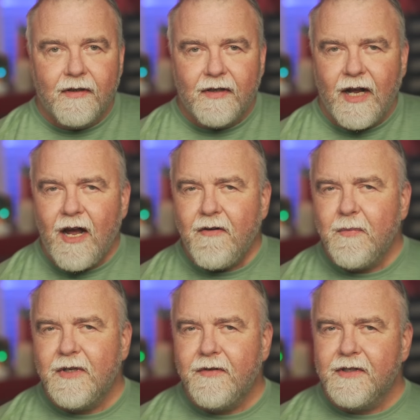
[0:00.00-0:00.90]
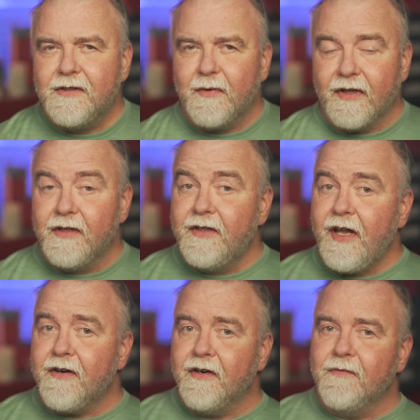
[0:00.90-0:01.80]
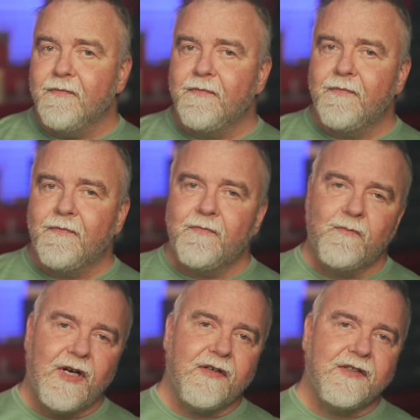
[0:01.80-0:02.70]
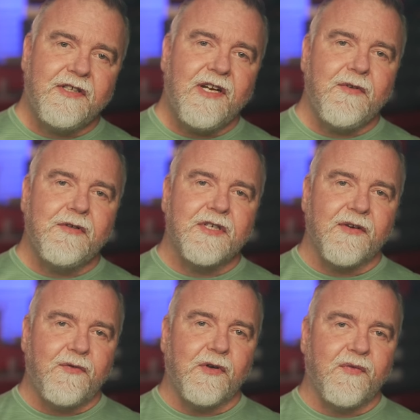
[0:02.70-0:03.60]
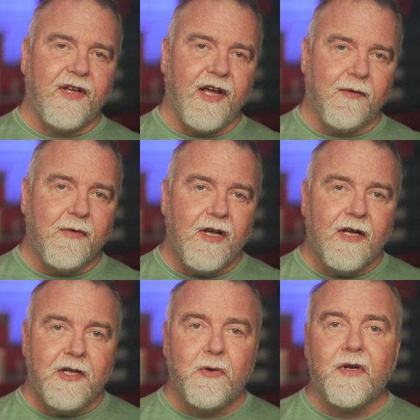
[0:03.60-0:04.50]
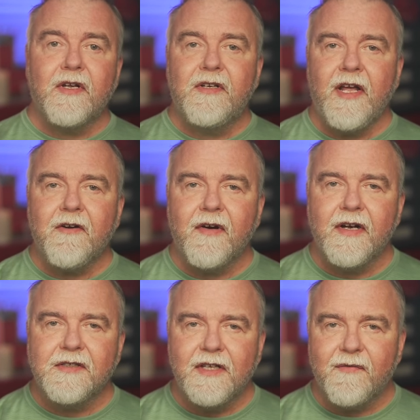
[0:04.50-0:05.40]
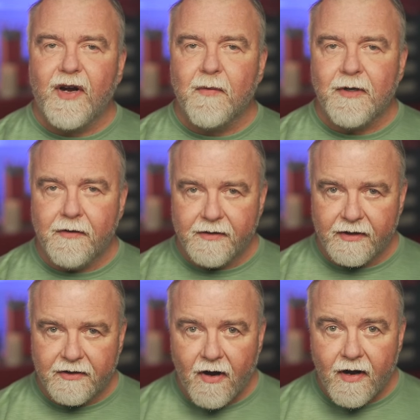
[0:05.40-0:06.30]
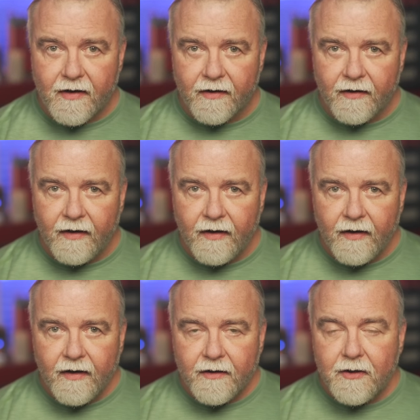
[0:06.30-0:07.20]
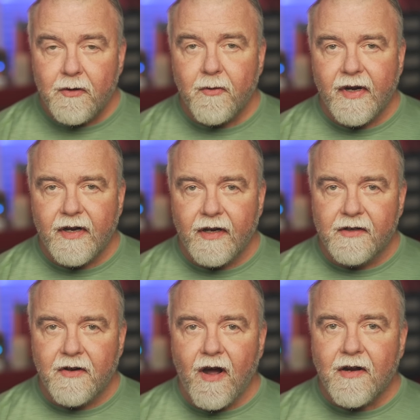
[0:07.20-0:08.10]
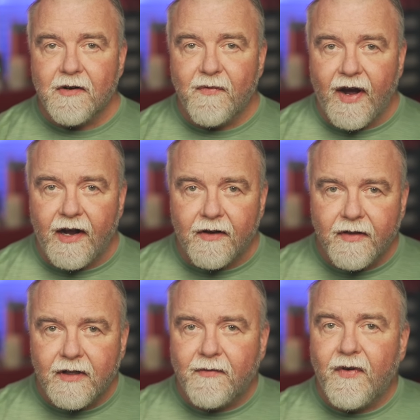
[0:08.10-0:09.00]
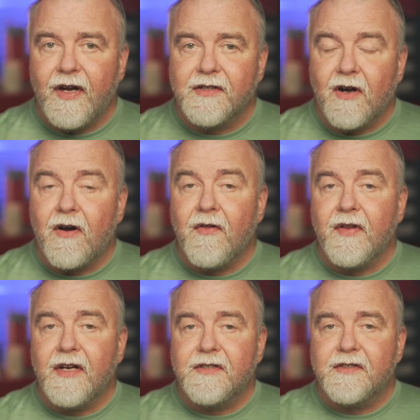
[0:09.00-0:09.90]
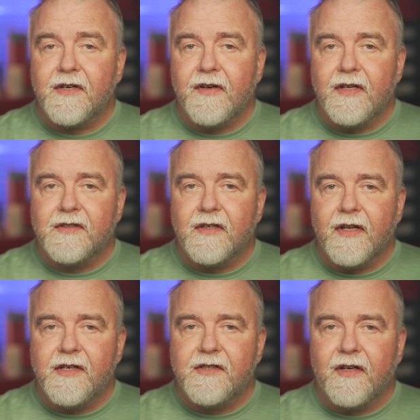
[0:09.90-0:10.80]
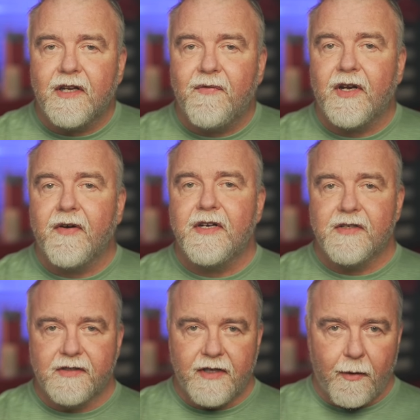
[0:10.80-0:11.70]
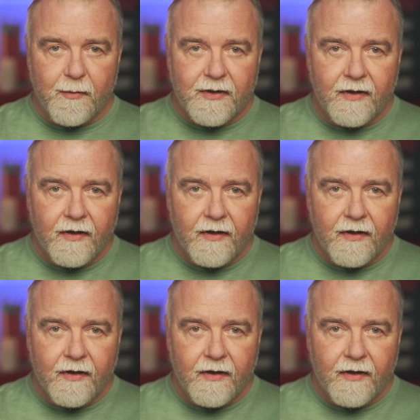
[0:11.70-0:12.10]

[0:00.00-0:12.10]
Now, how could we do this with a container? Well, instead of using a full VM, you could containerize the environment using Docker. You create a Docker file that defines all the necessary installation and configuration steps.